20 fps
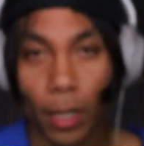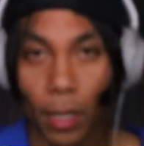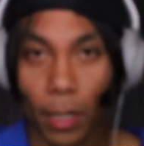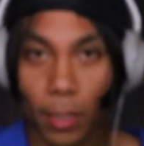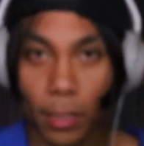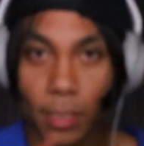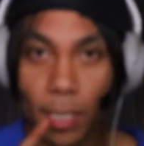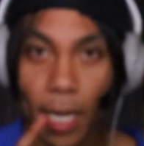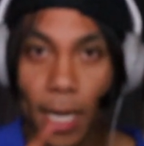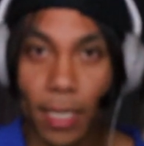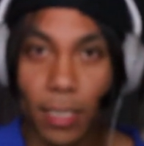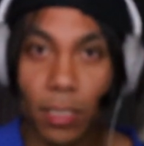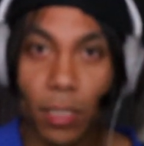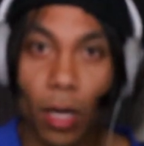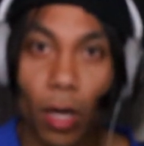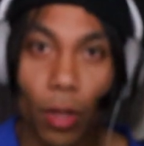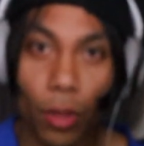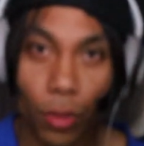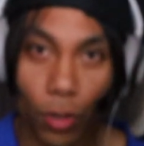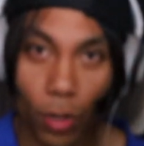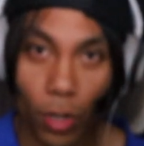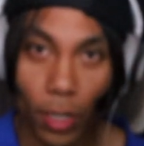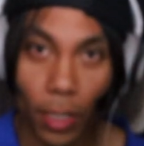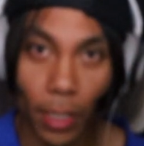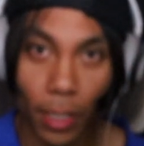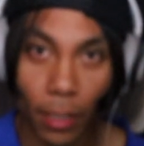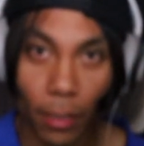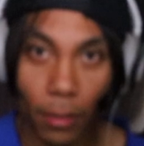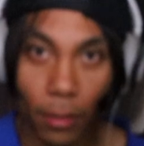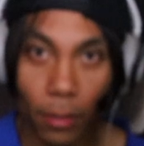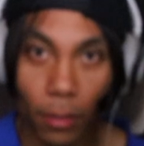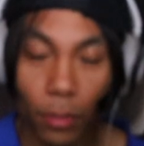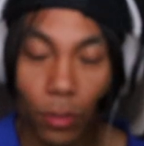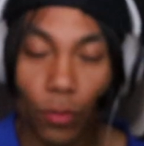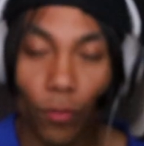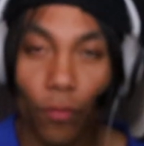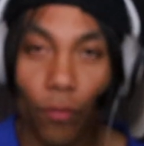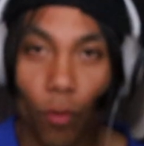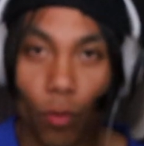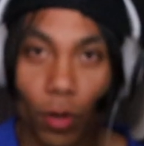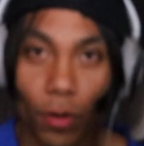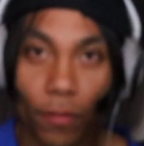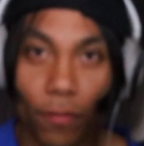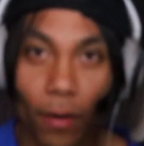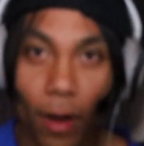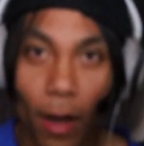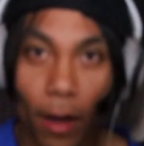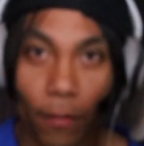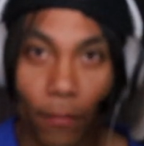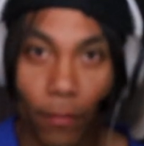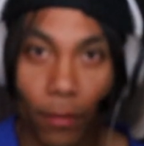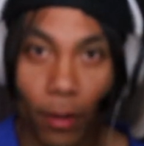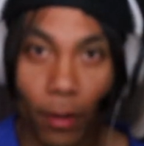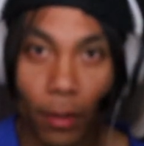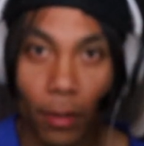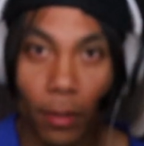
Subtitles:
it takes 30 to 45